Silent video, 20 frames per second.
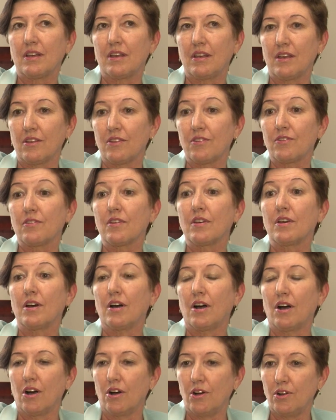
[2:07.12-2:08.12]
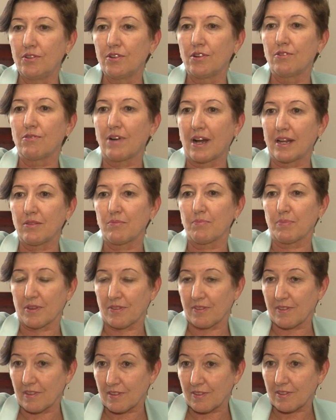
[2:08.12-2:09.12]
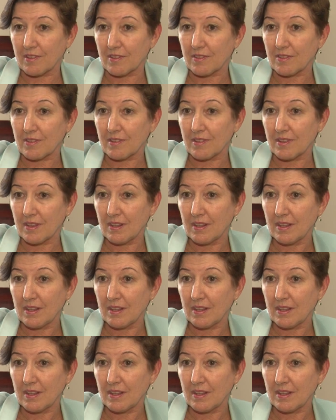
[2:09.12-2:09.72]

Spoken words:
is owner-run businesses.